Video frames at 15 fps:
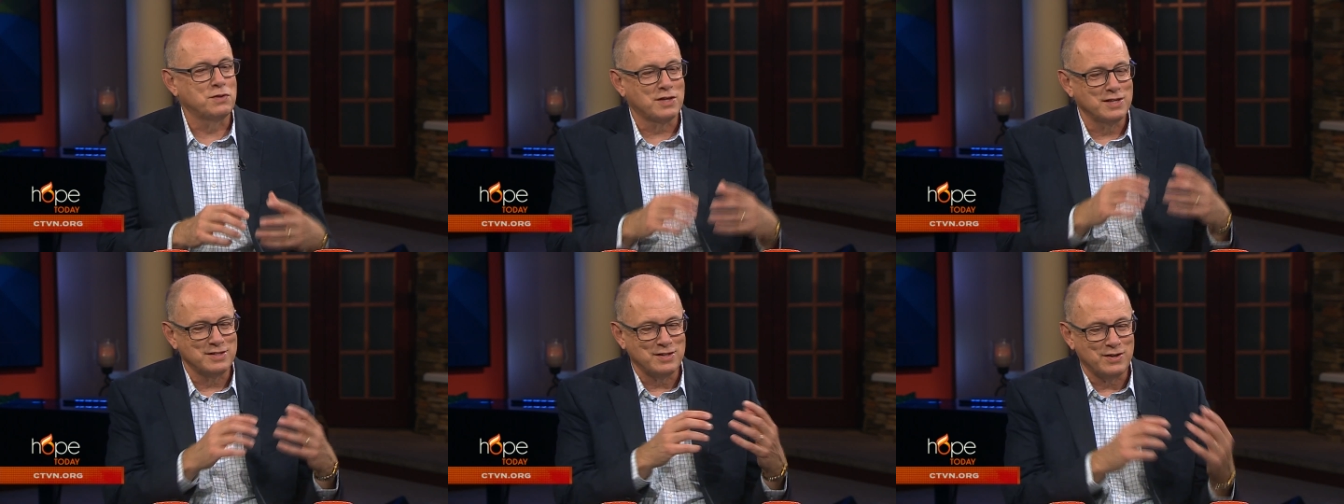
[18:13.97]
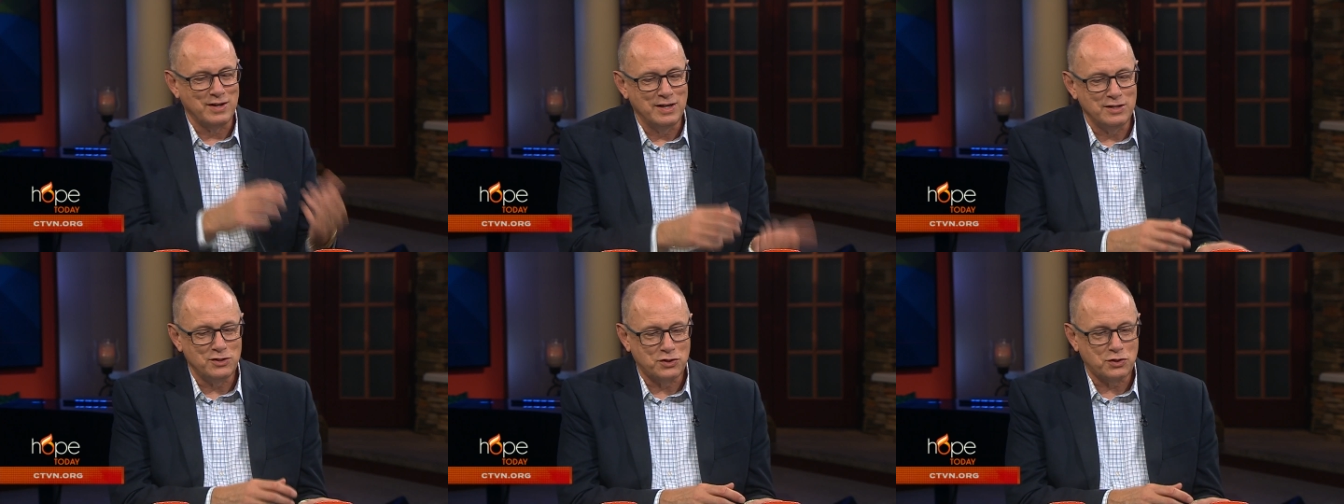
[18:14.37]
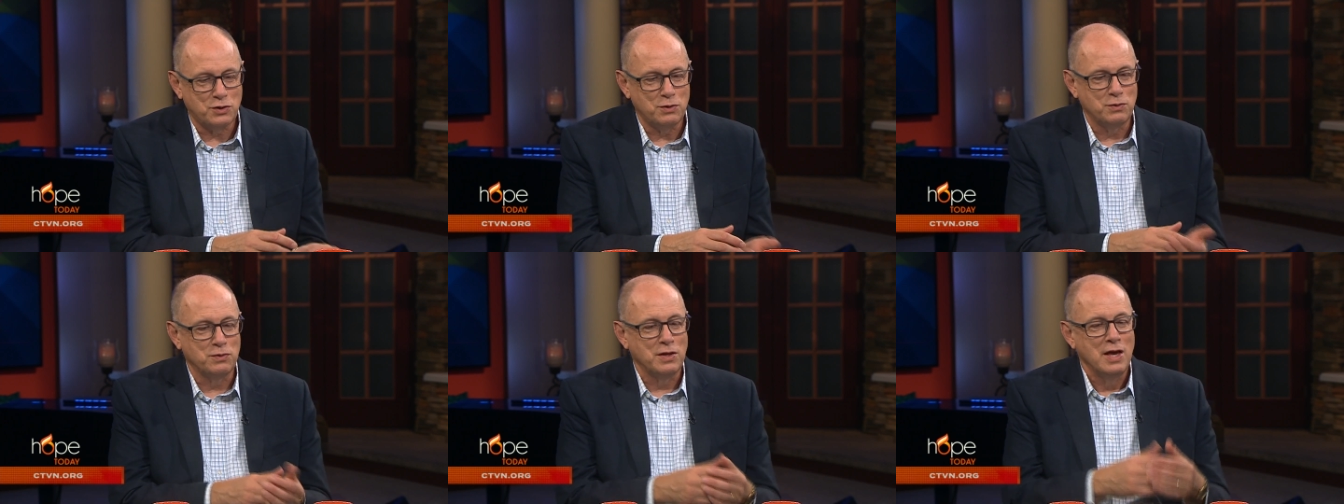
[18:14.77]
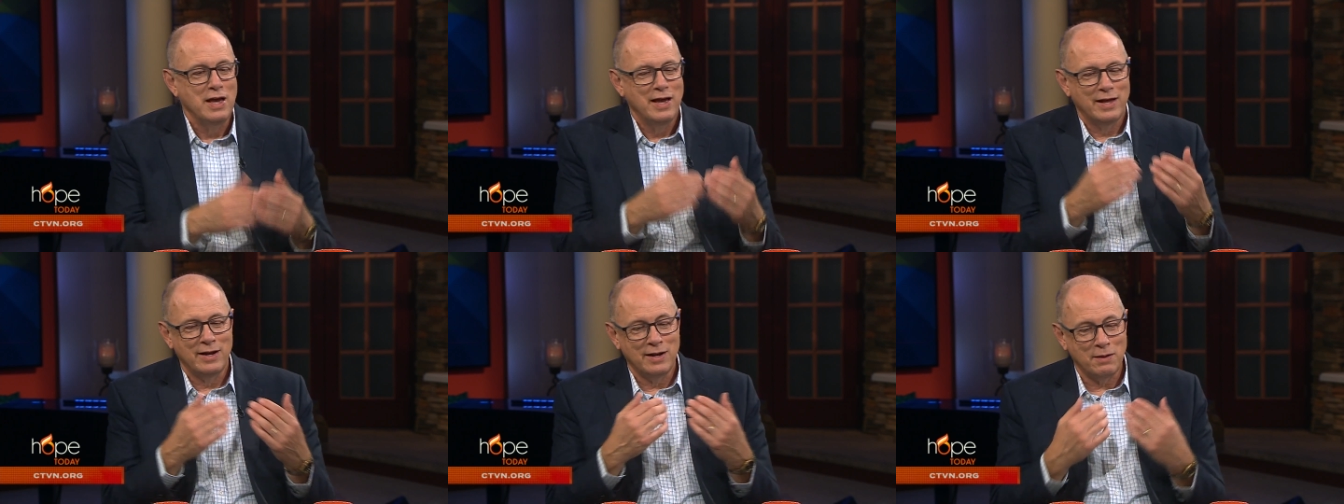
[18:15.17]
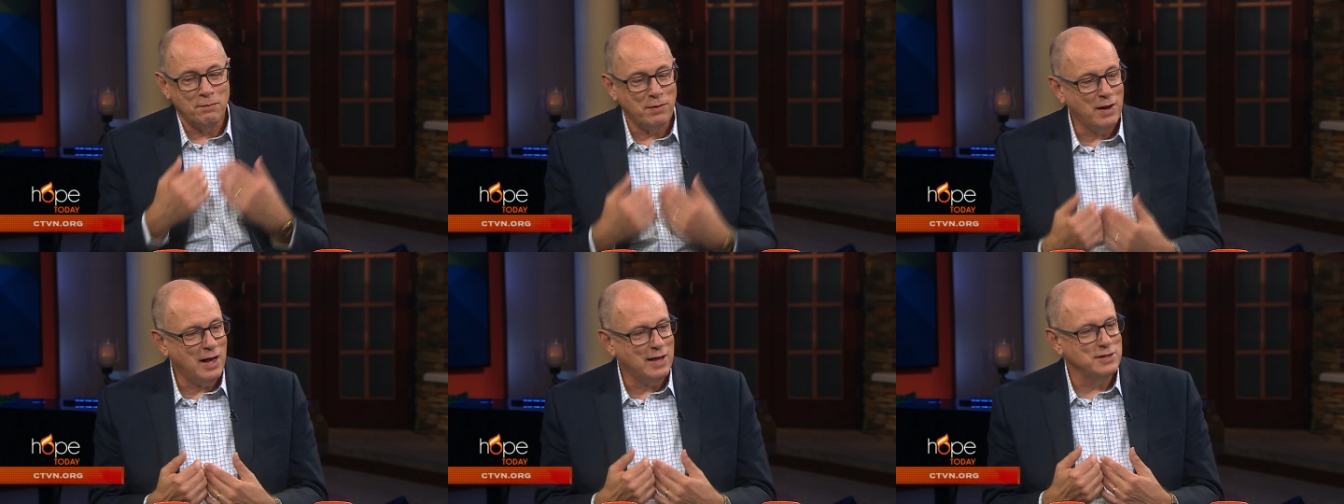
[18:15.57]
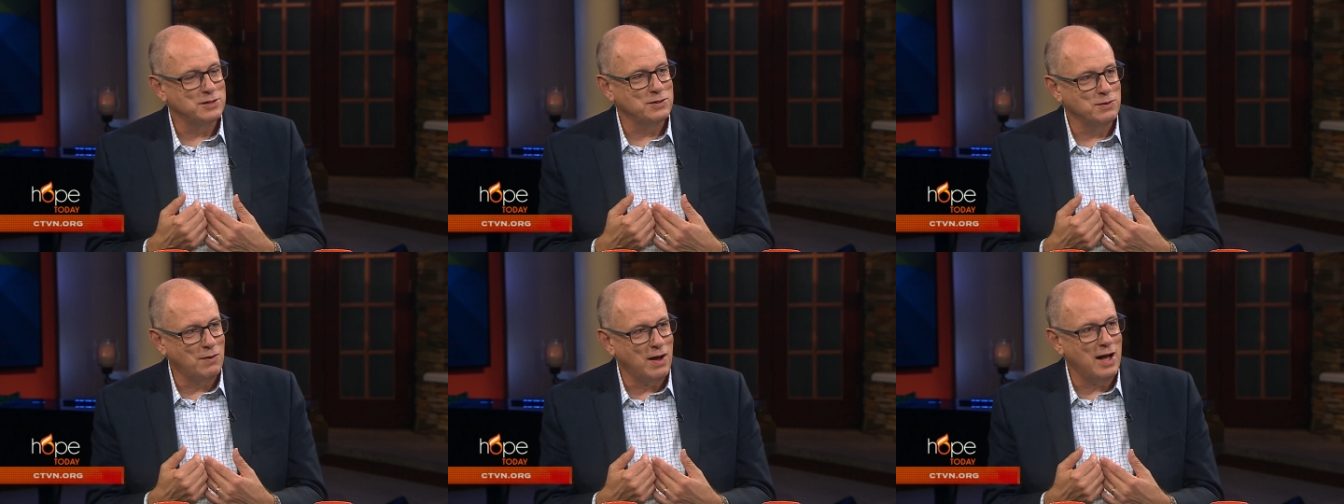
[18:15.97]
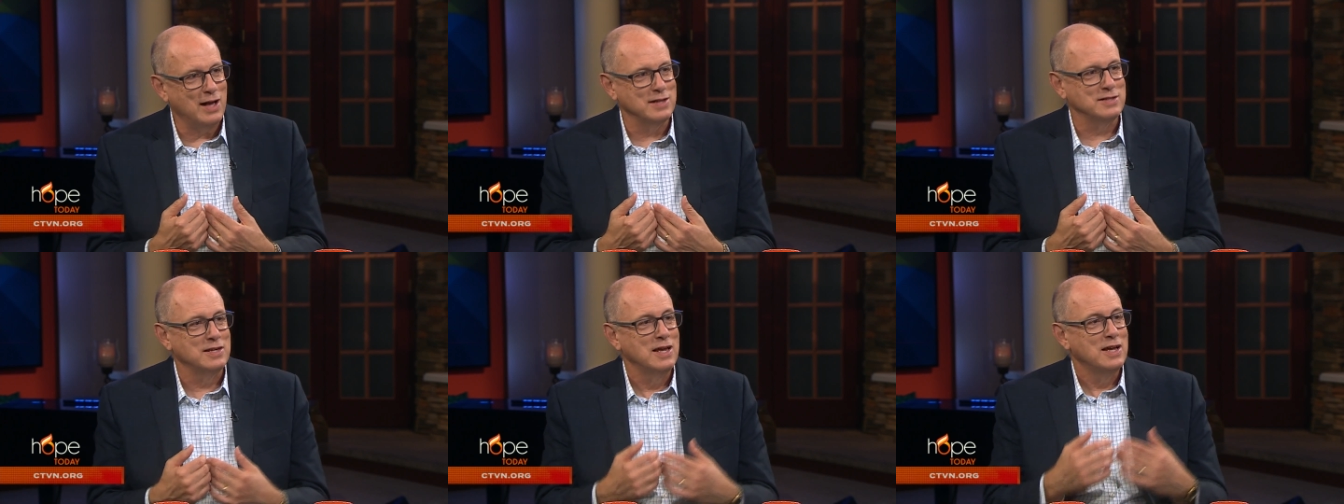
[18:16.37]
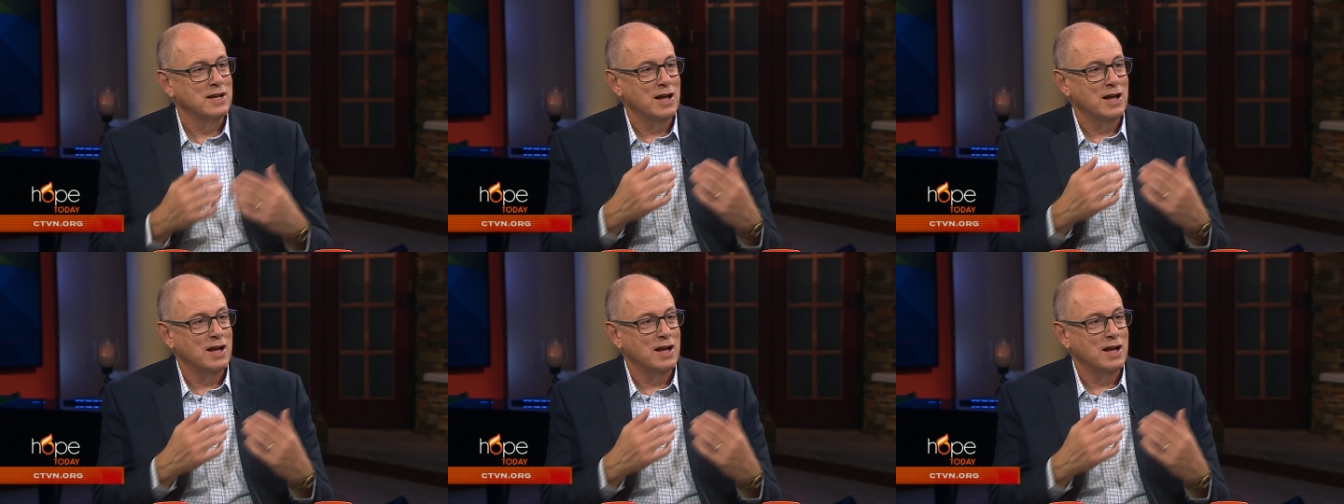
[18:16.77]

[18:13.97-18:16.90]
because there is truth and it applies to us.